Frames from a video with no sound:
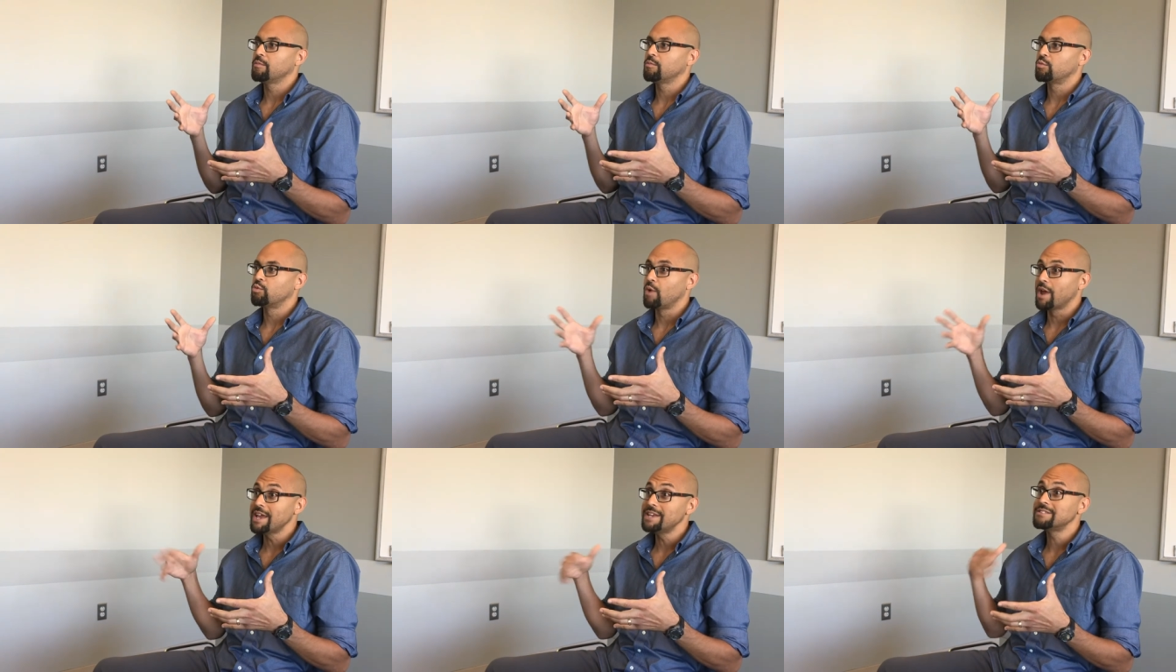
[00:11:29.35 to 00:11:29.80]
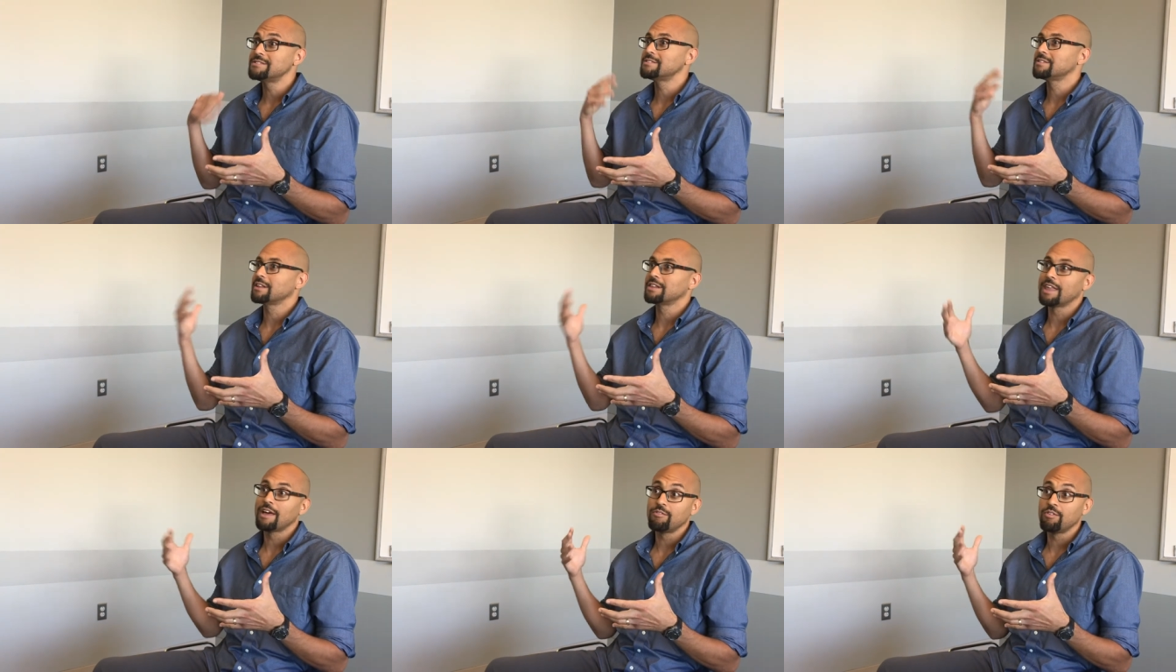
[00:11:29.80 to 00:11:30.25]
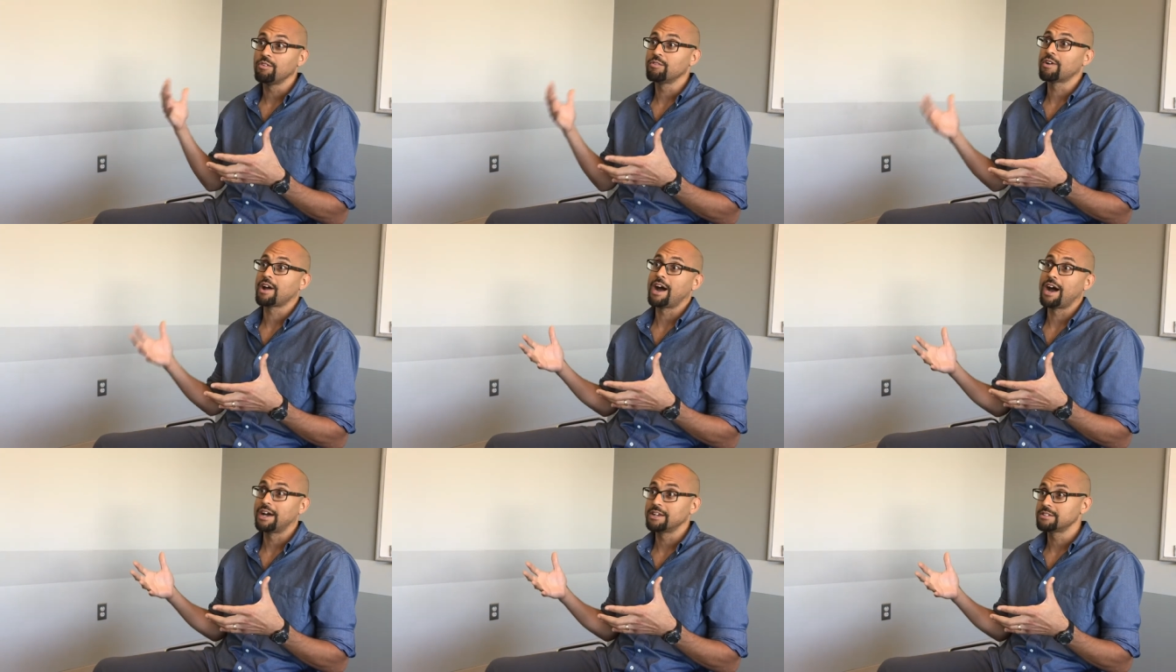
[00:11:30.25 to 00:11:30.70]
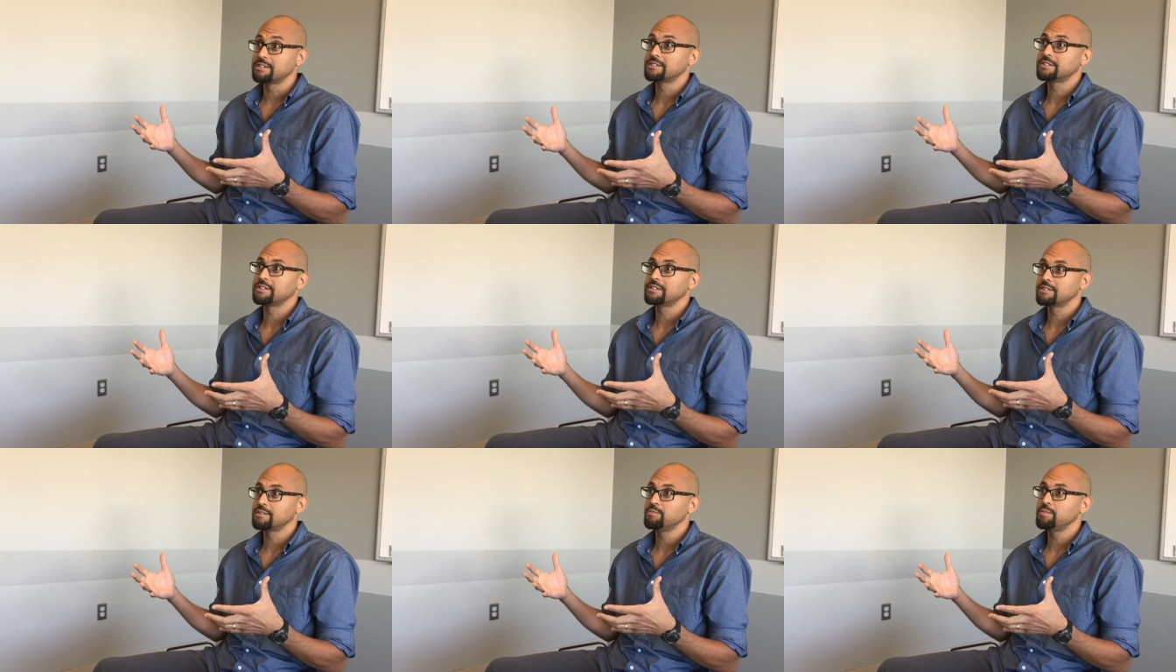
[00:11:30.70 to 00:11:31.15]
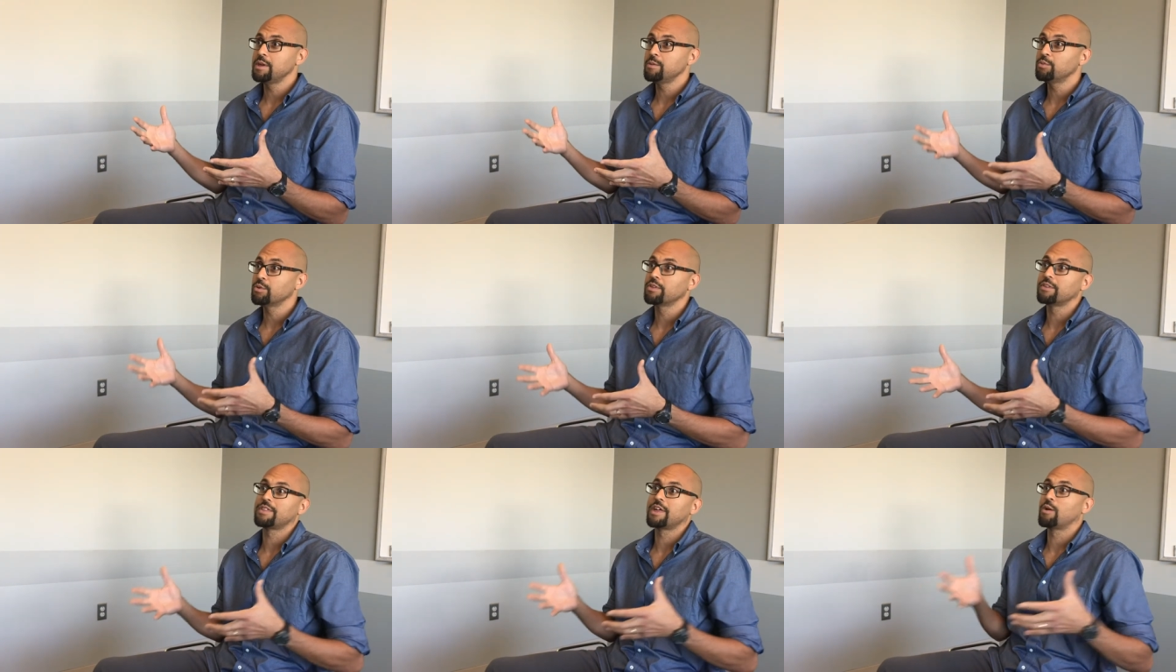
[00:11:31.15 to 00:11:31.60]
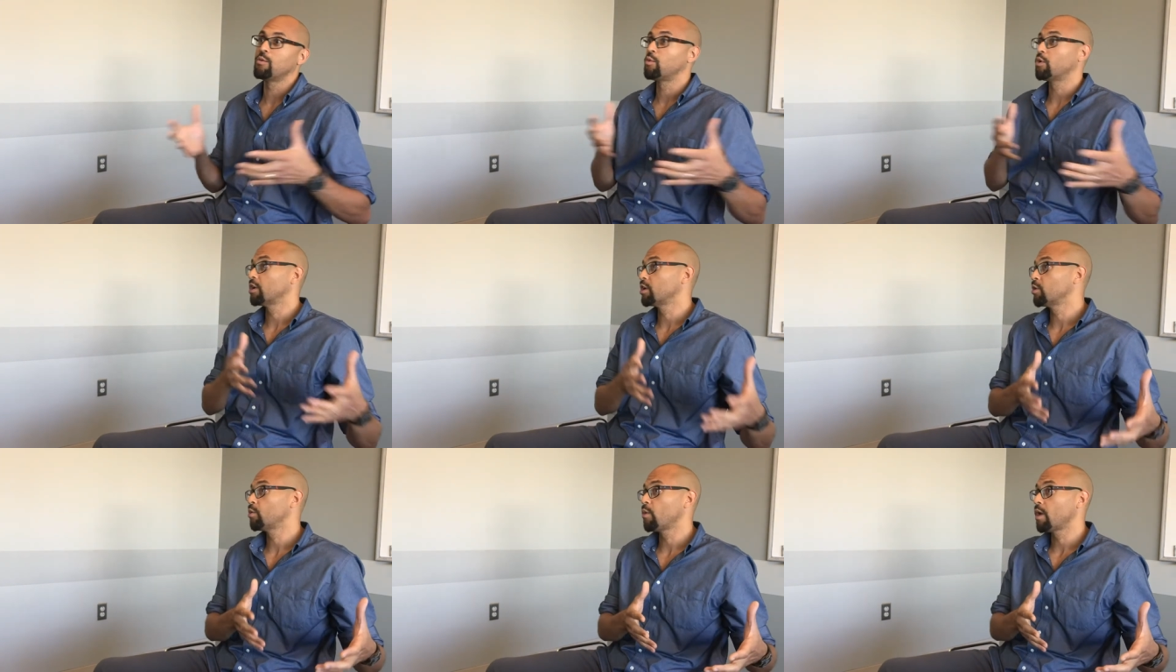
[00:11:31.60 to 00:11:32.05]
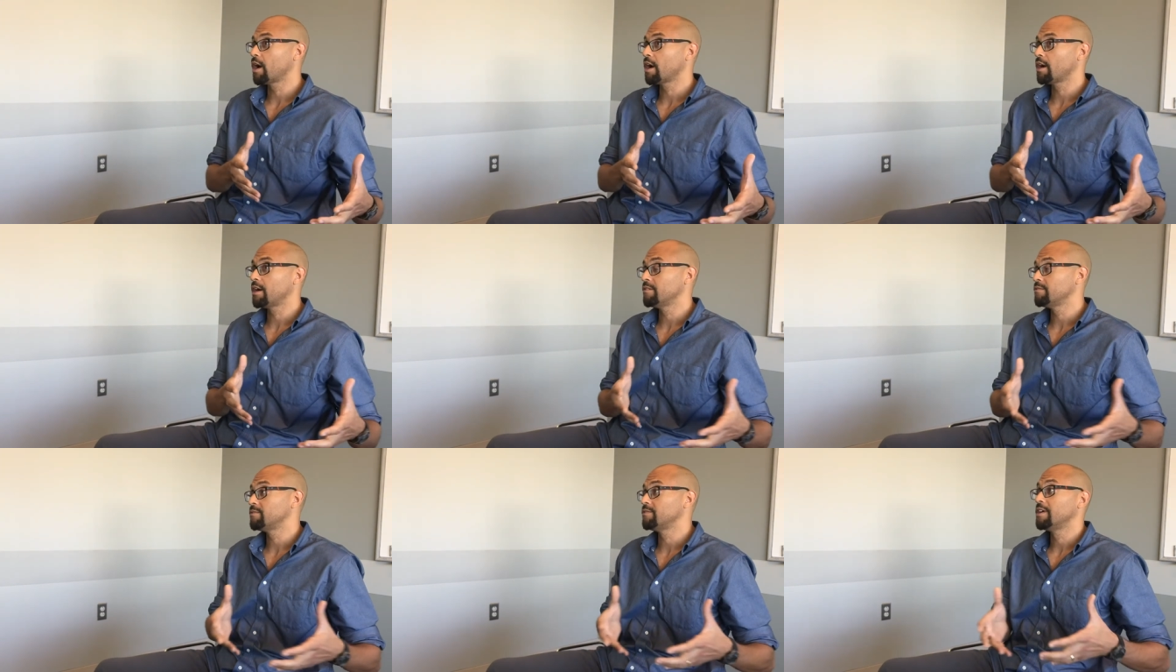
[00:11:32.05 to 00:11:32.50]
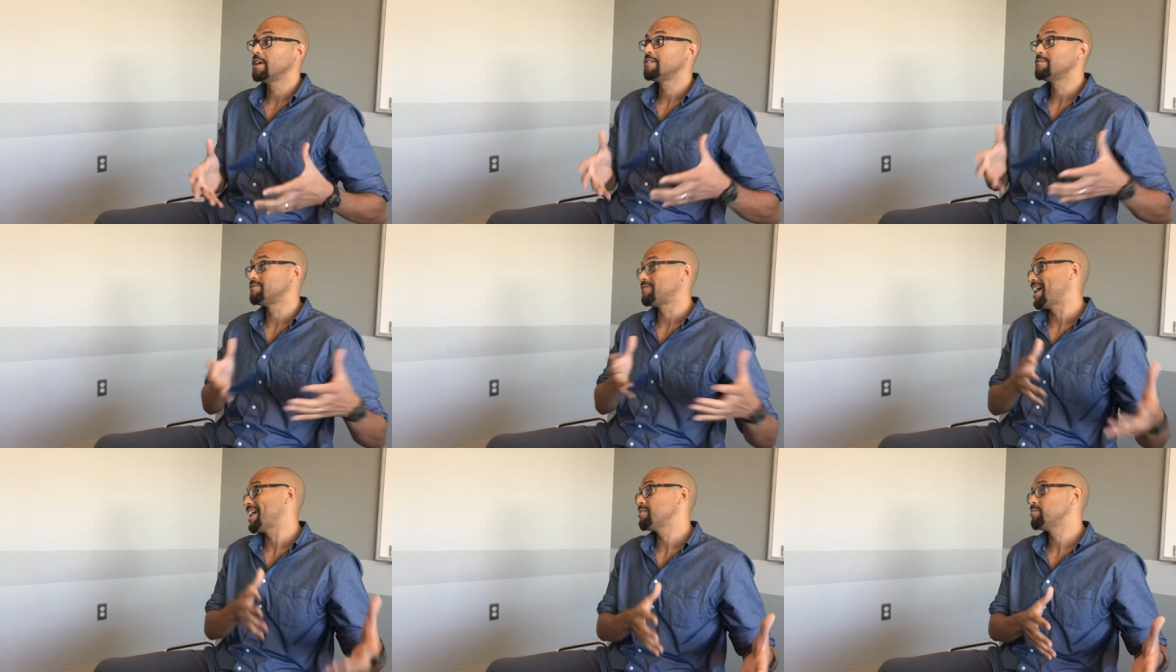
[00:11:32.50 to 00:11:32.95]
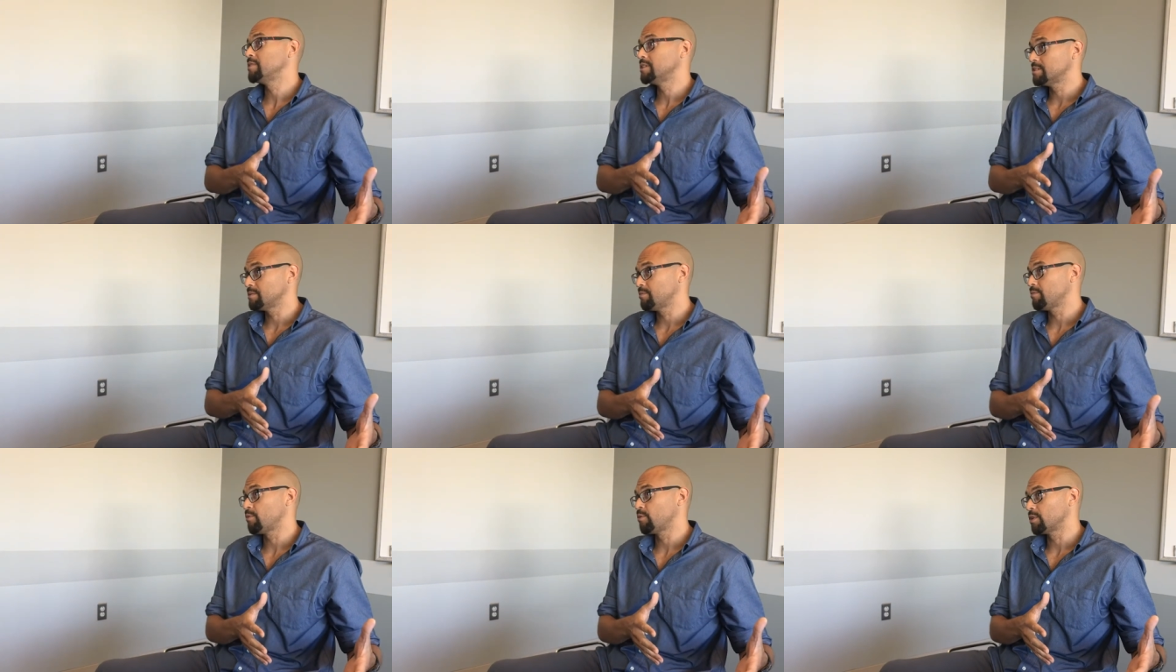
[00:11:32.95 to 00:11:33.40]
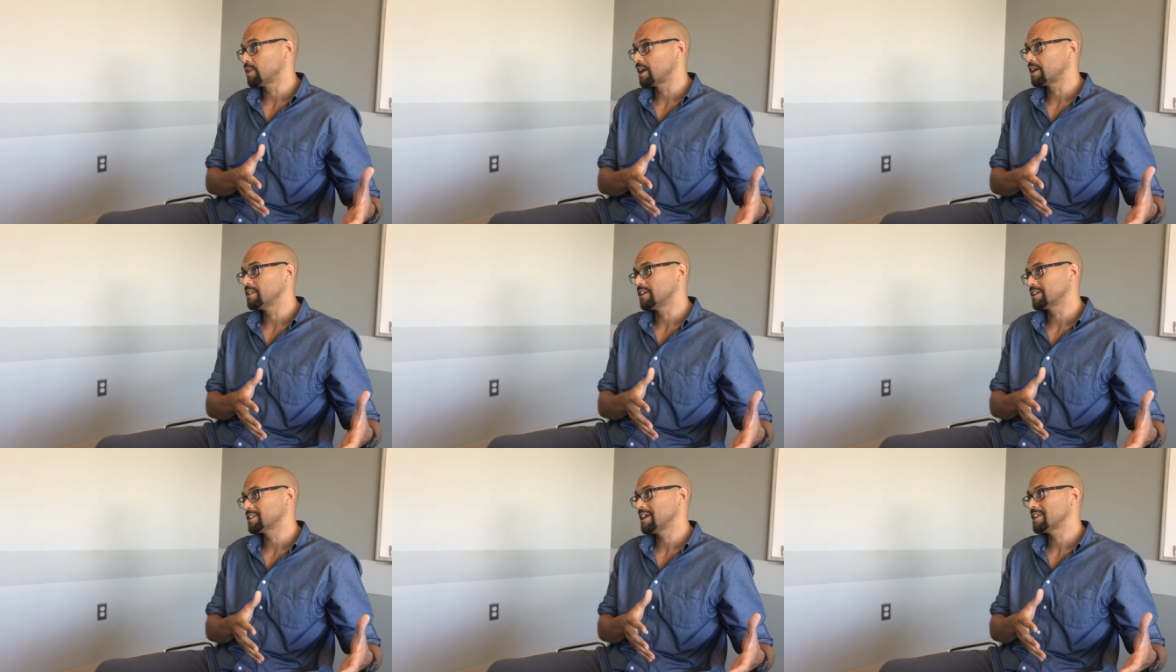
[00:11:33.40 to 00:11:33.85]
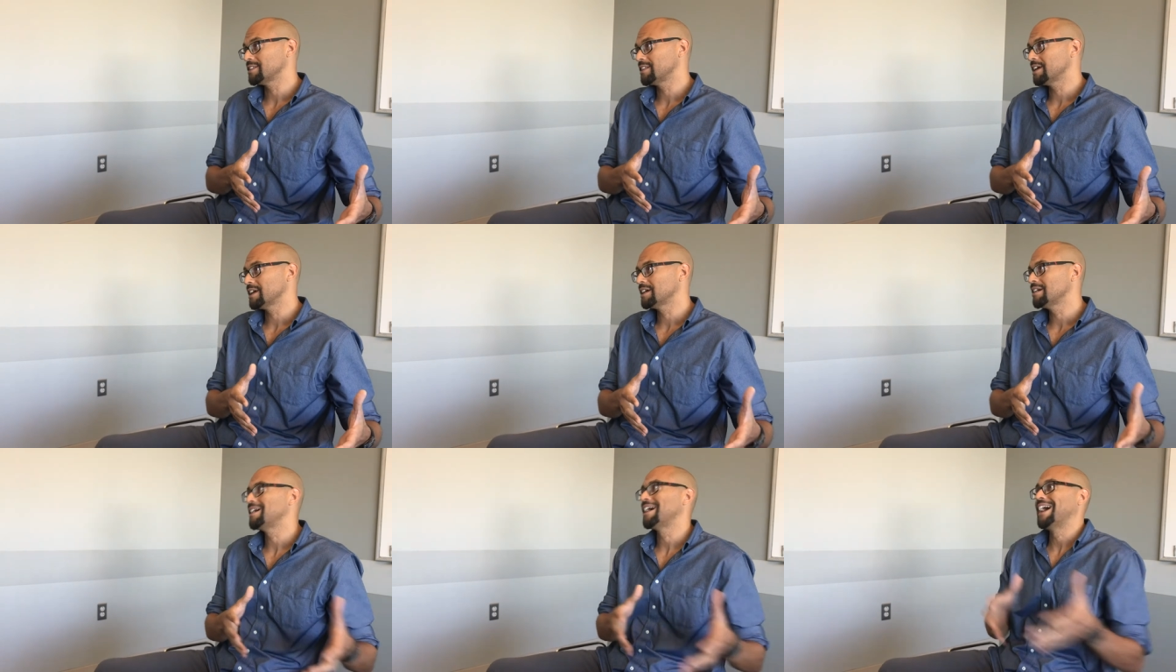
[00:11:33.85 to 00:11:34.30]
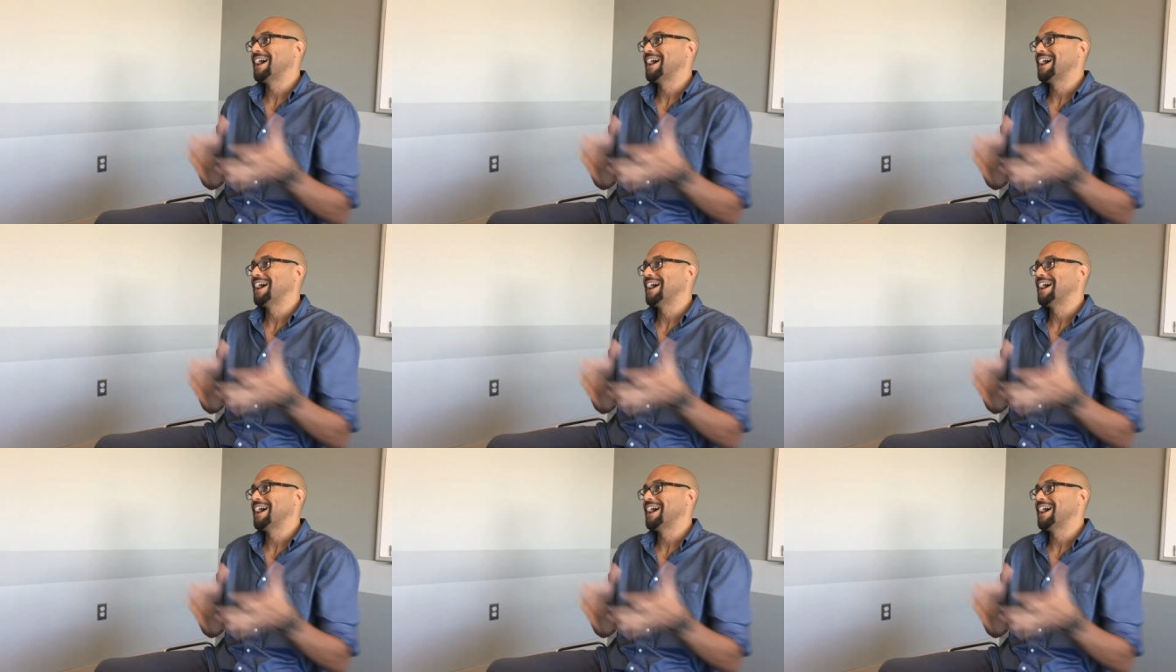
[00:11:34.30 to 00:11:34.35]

raises a level of consciousness in people that they weren't aware of five minutes before they click that thing,